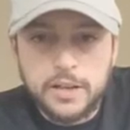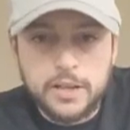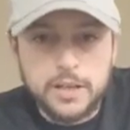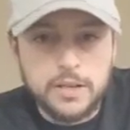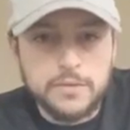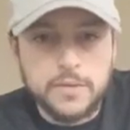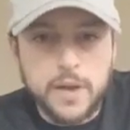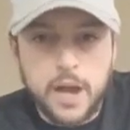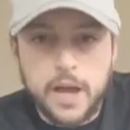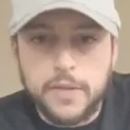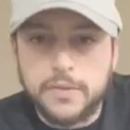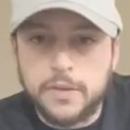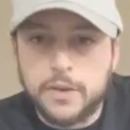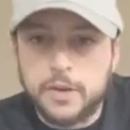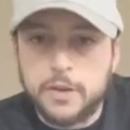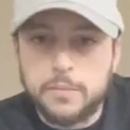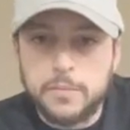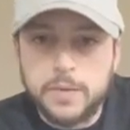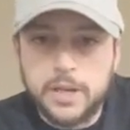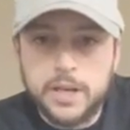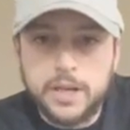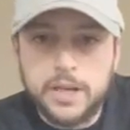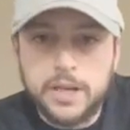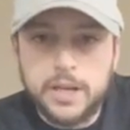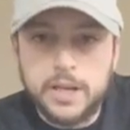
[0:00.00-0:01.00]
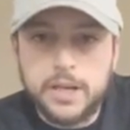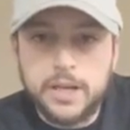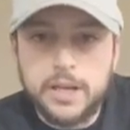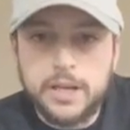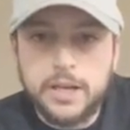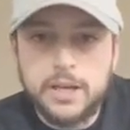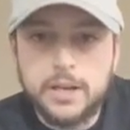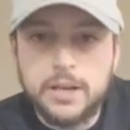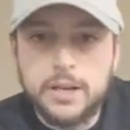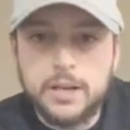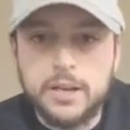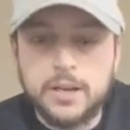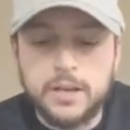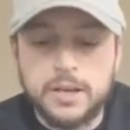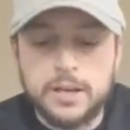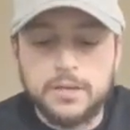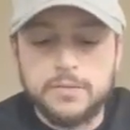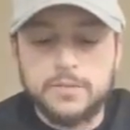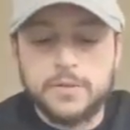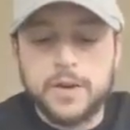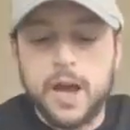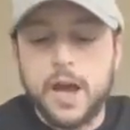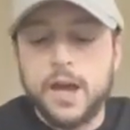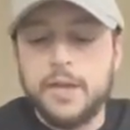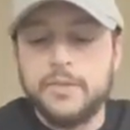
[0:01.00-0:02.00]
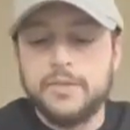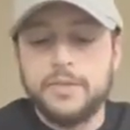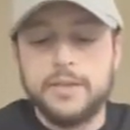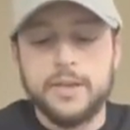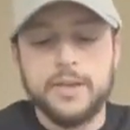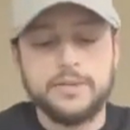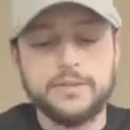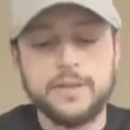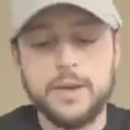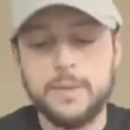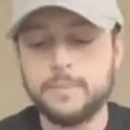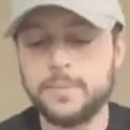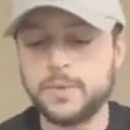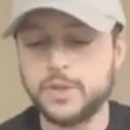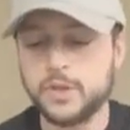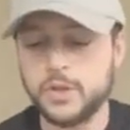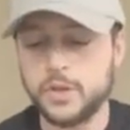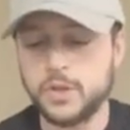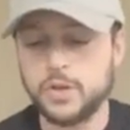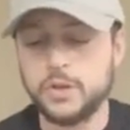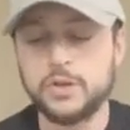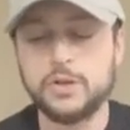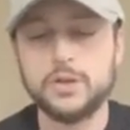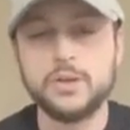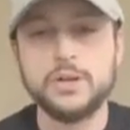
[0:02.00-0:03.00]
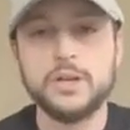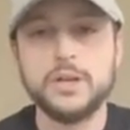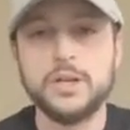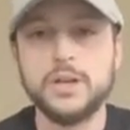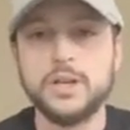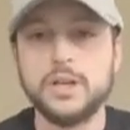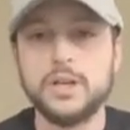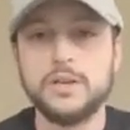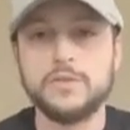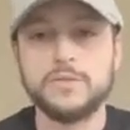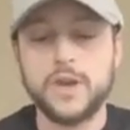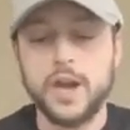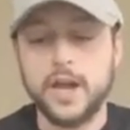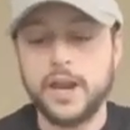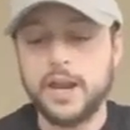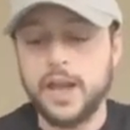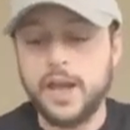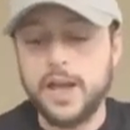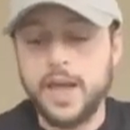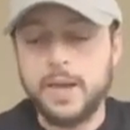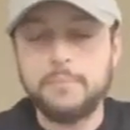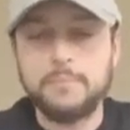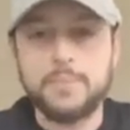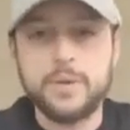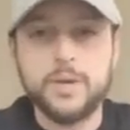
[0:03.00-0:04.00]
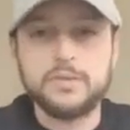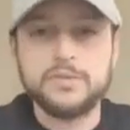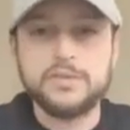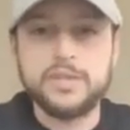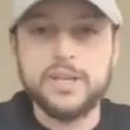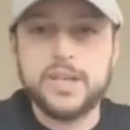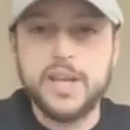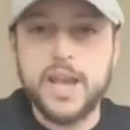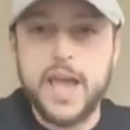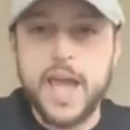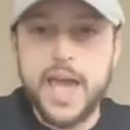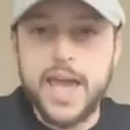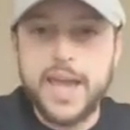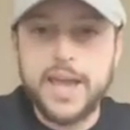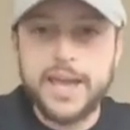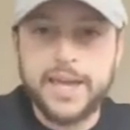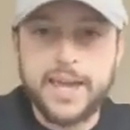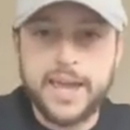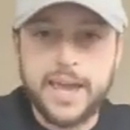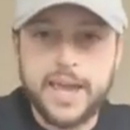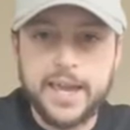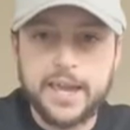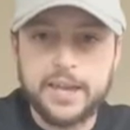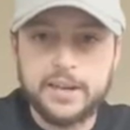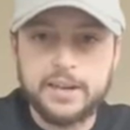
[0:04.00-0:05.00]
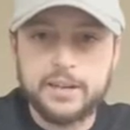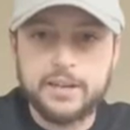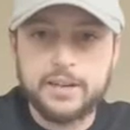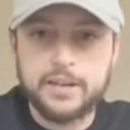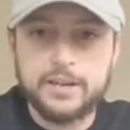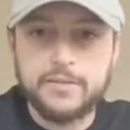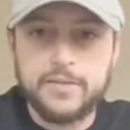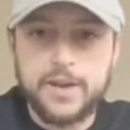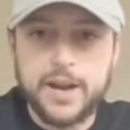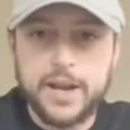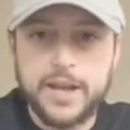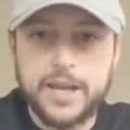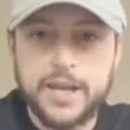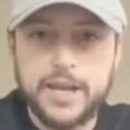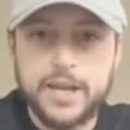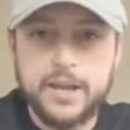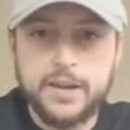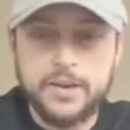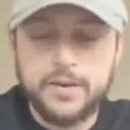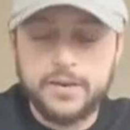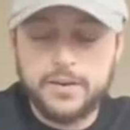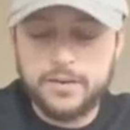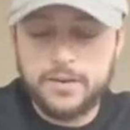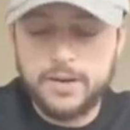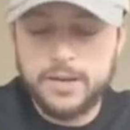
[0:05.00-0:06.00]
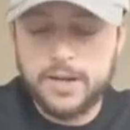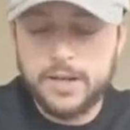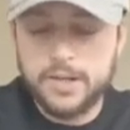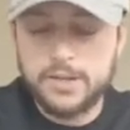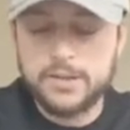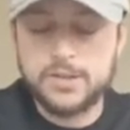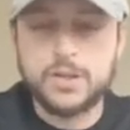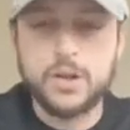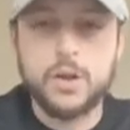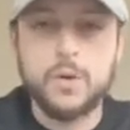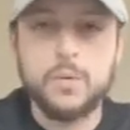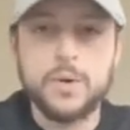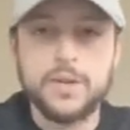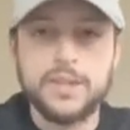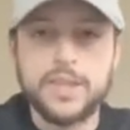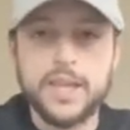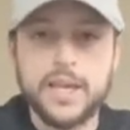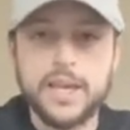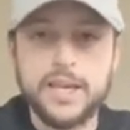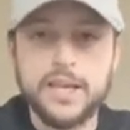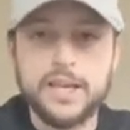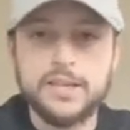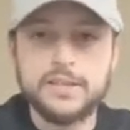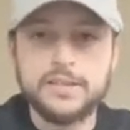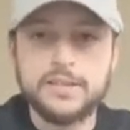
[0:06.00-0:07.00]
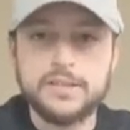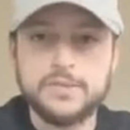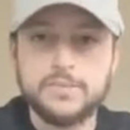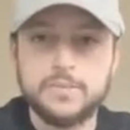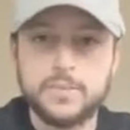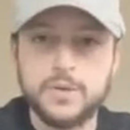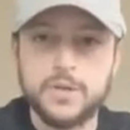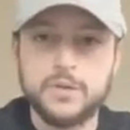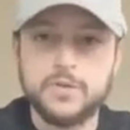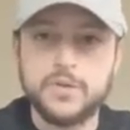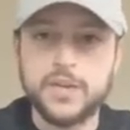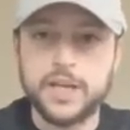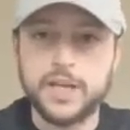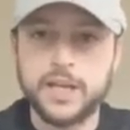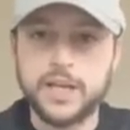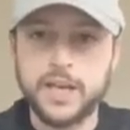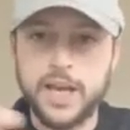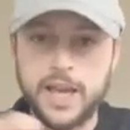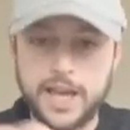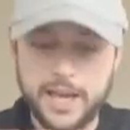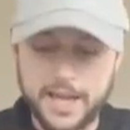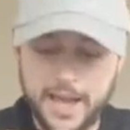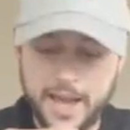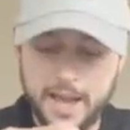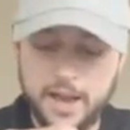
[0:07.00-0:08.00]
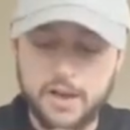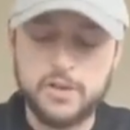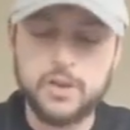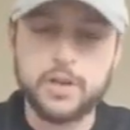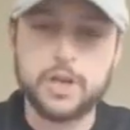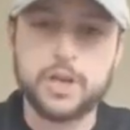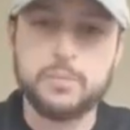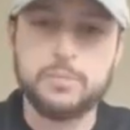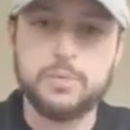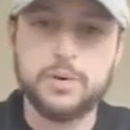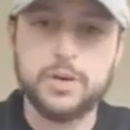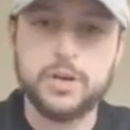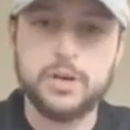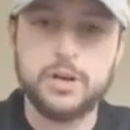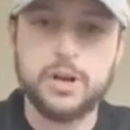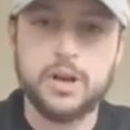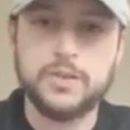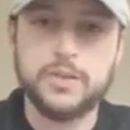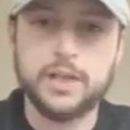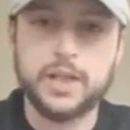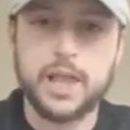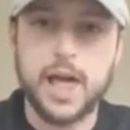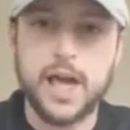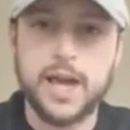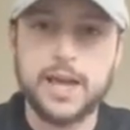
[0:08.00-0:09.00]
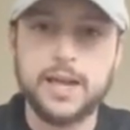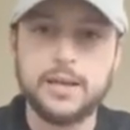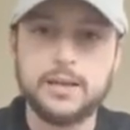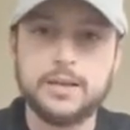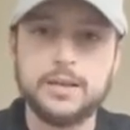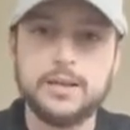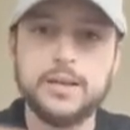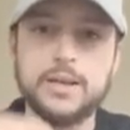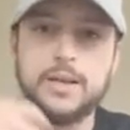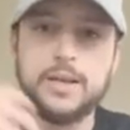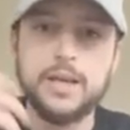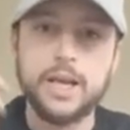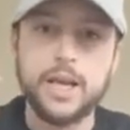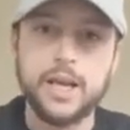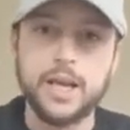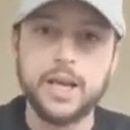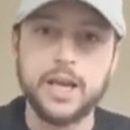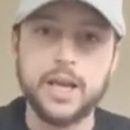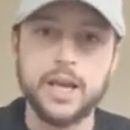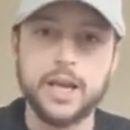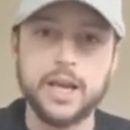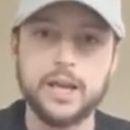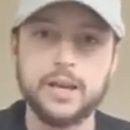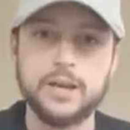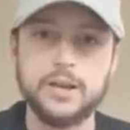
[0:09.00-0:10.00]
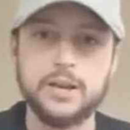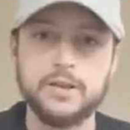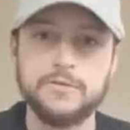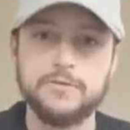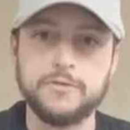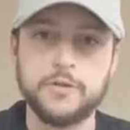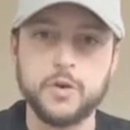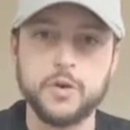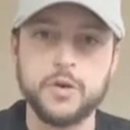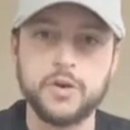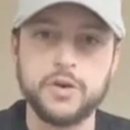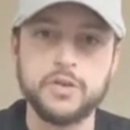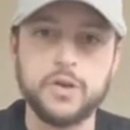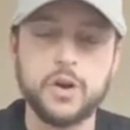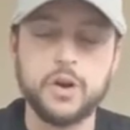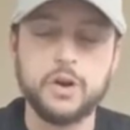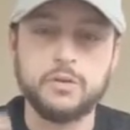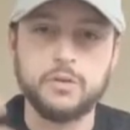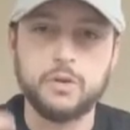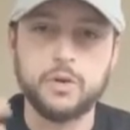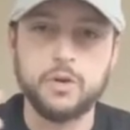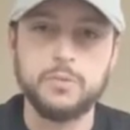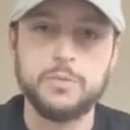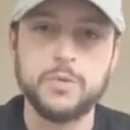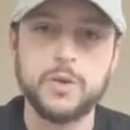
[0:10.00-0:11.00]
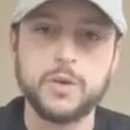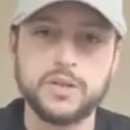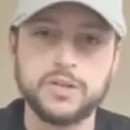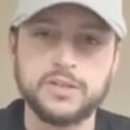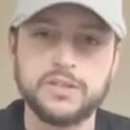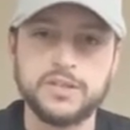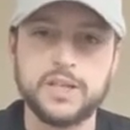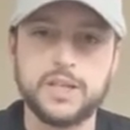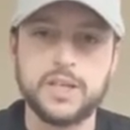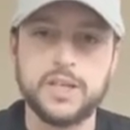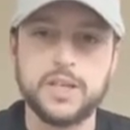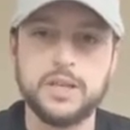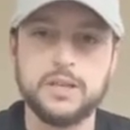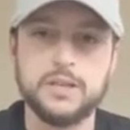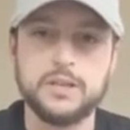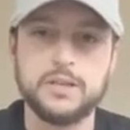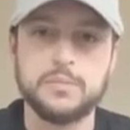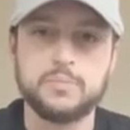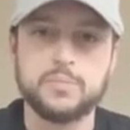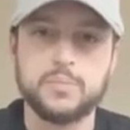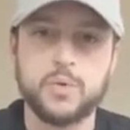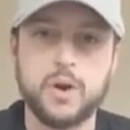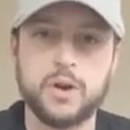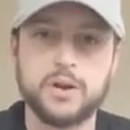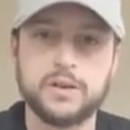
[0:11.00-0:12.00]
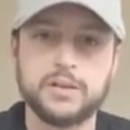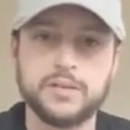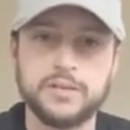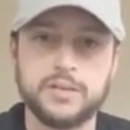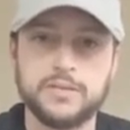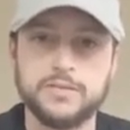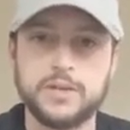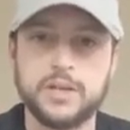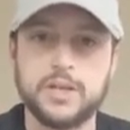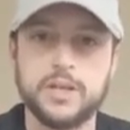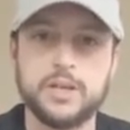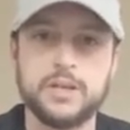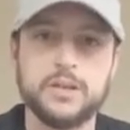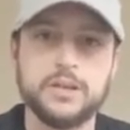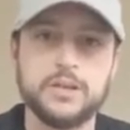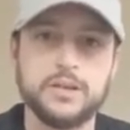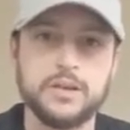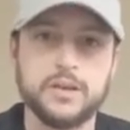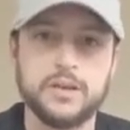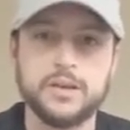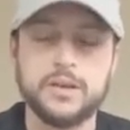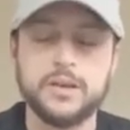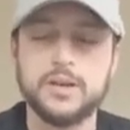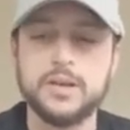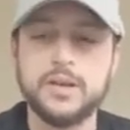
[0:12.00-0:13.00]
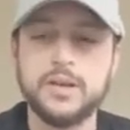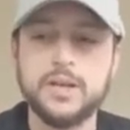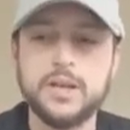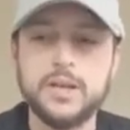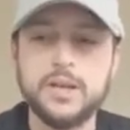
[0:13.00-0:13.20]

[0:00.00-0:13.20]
you've got the humidity, you've got the temperature, you've got a built-in egg handler right here. So what that is when you take an egg out, you can put it on the light, and if you're in a dark room, you can see the productivity, the